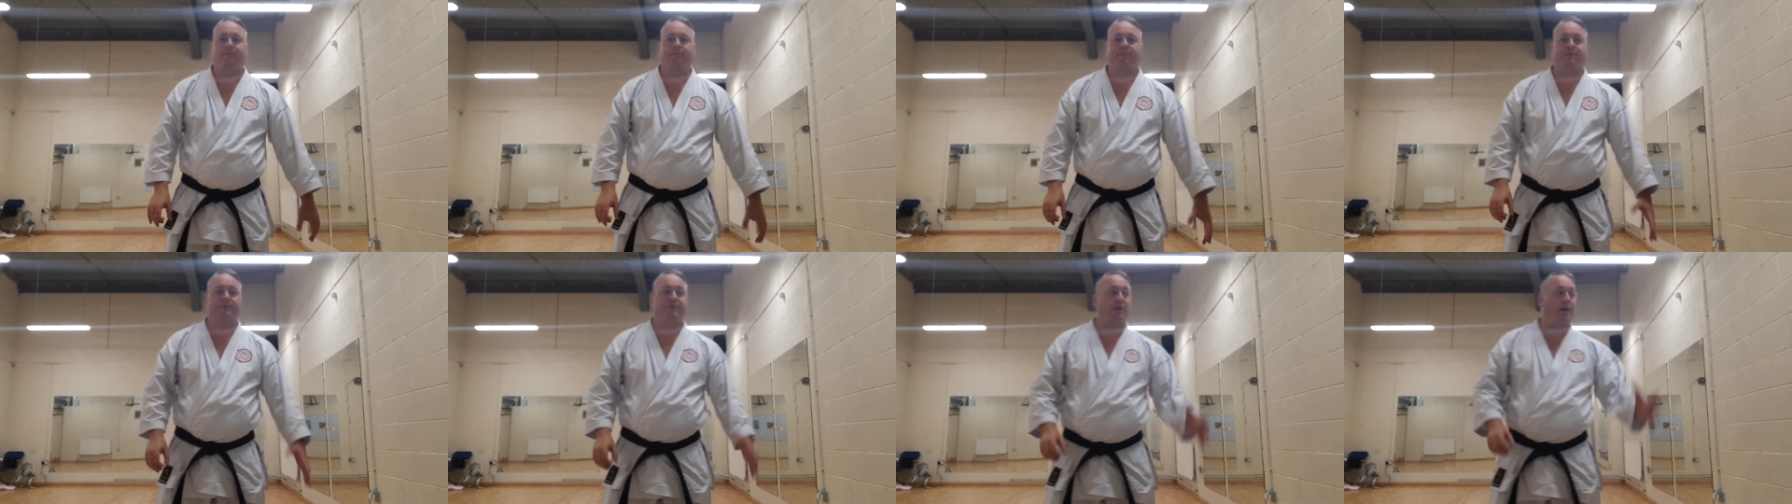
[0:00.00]

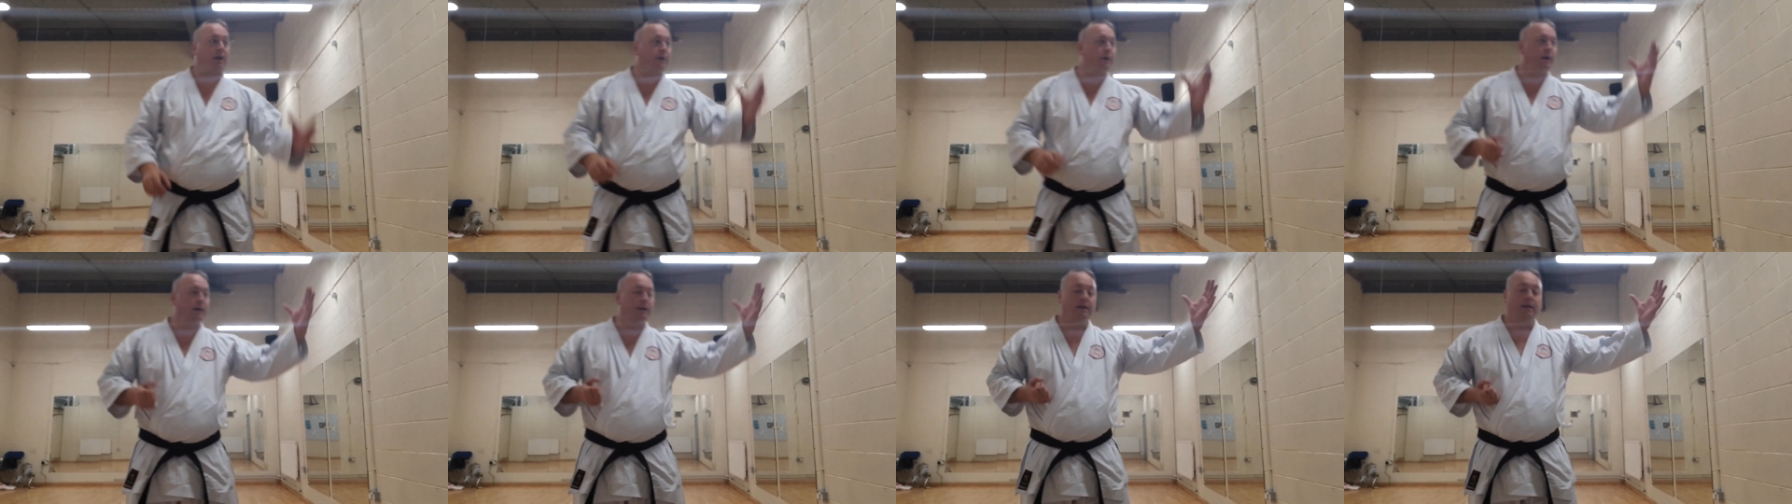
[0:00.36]
So
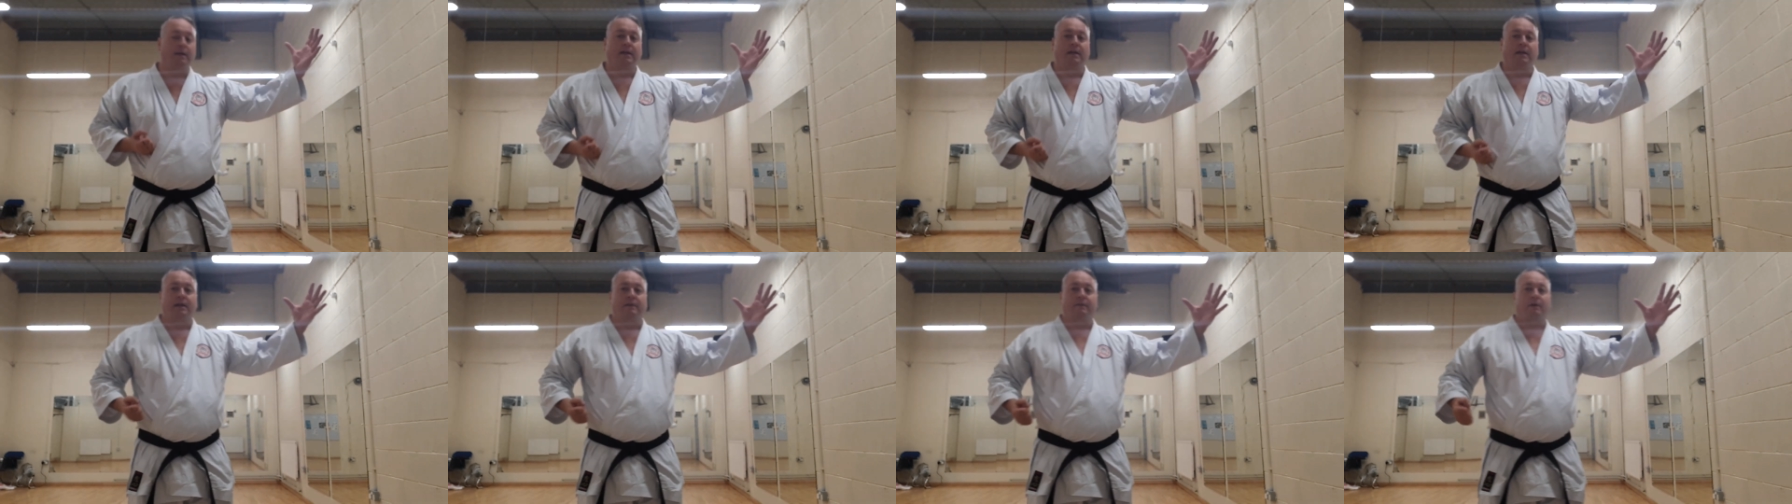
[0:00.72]

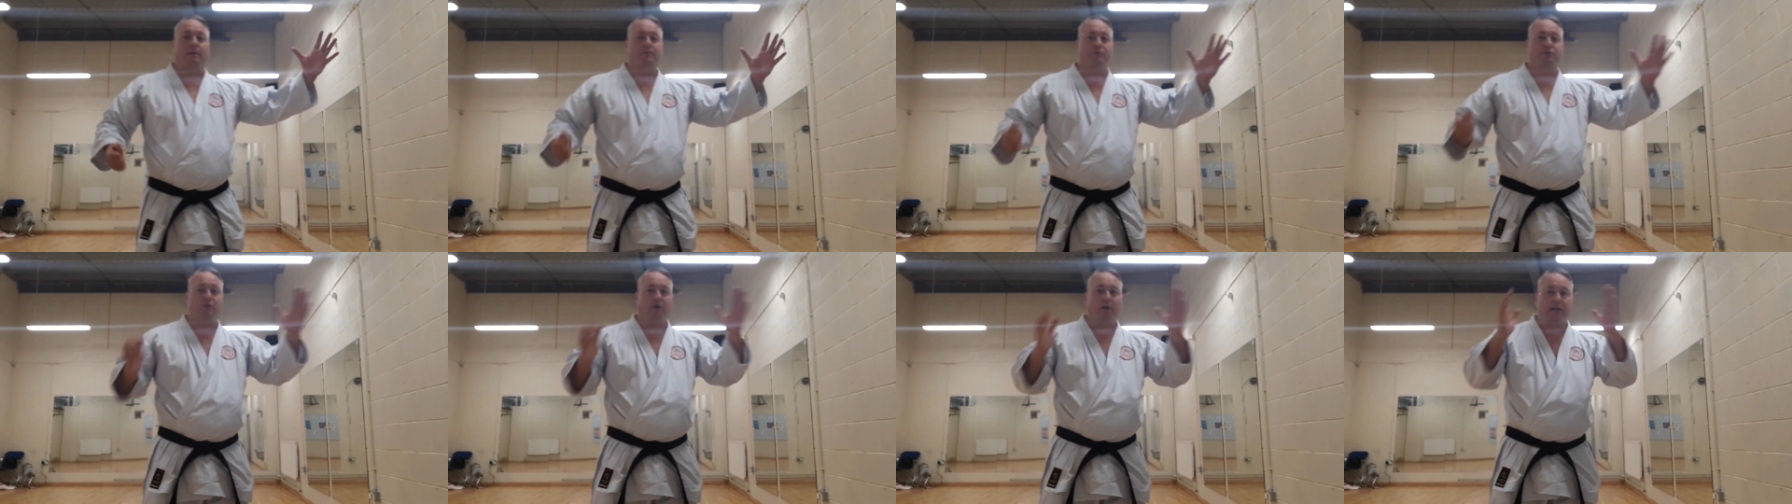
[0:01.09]
if I'm
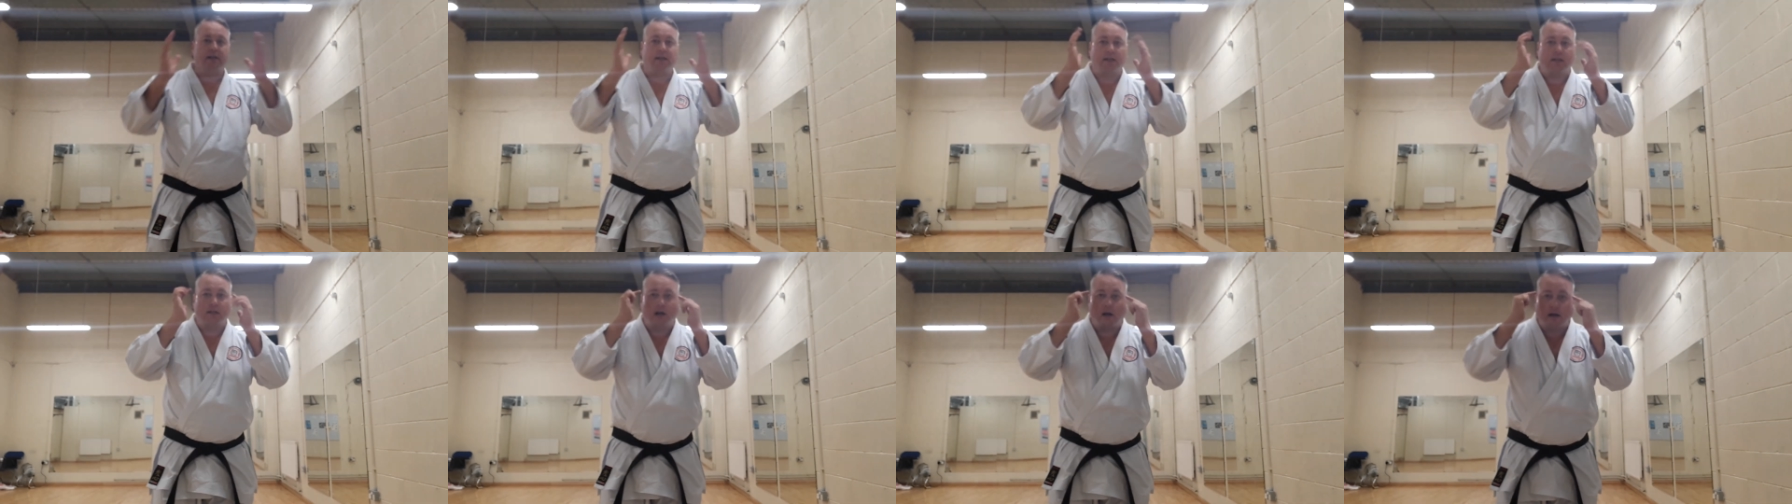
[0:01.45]

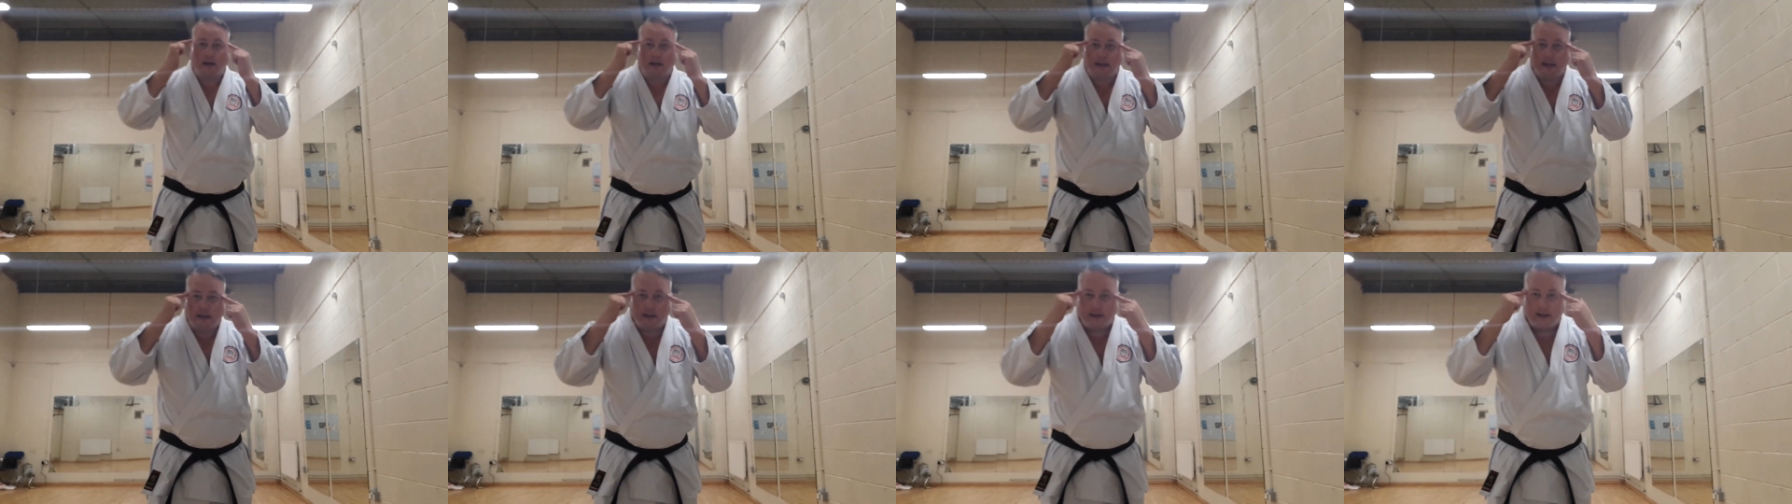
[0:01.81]
striking a
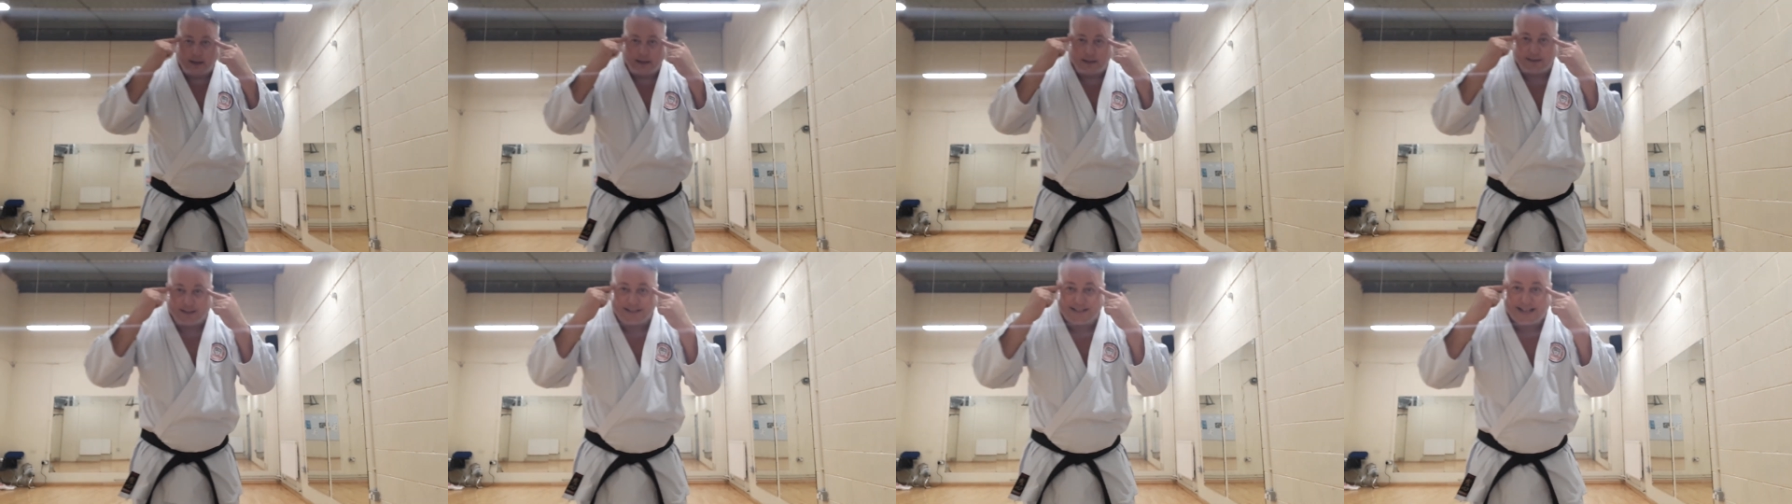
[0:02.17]
guy
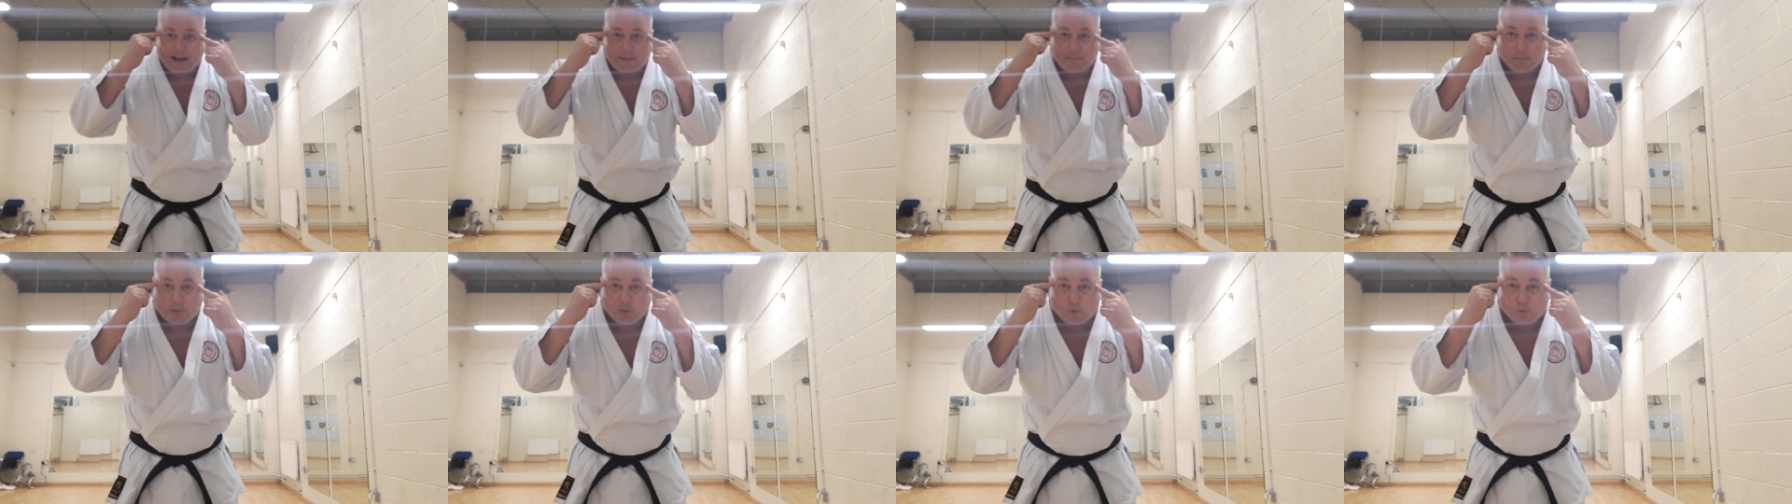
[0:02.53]
in the
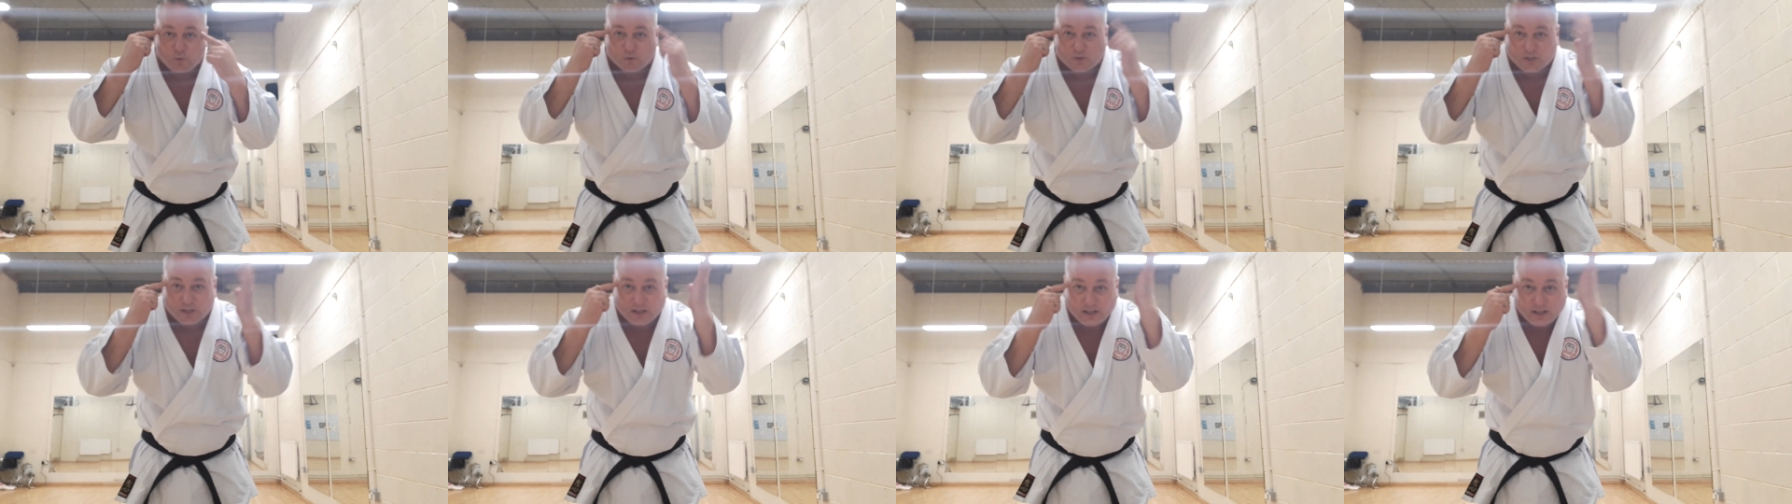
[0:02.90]

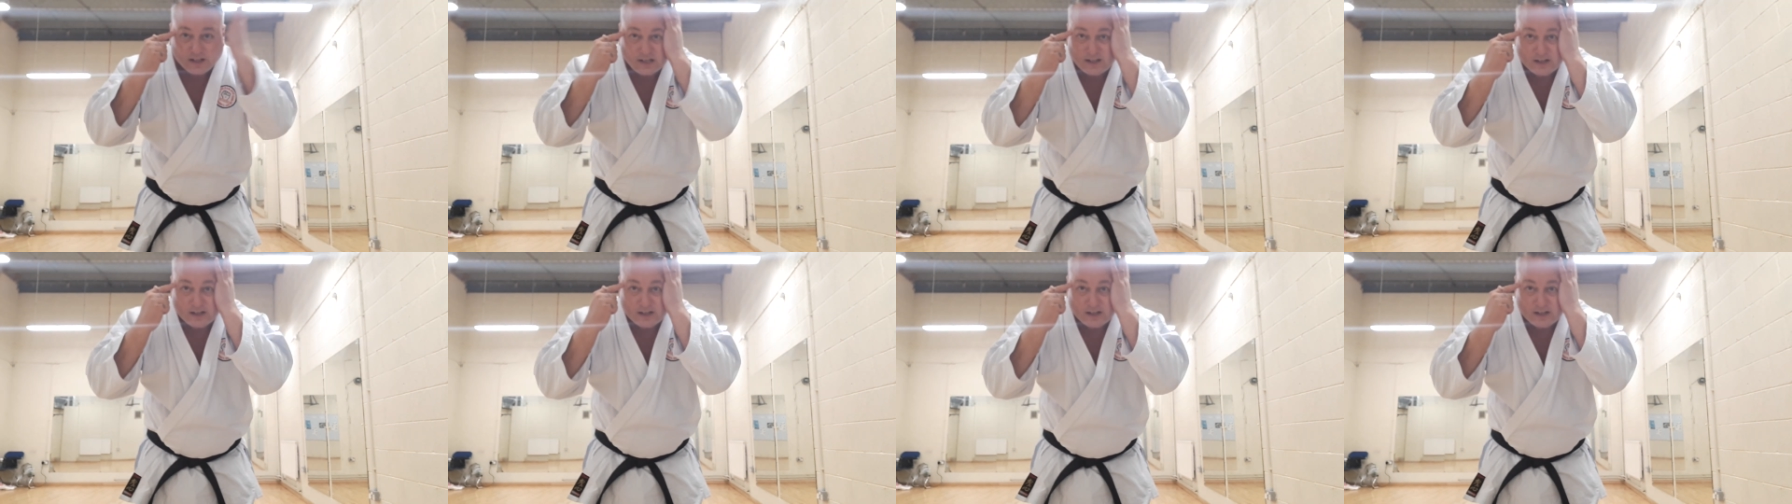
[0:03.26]
temples,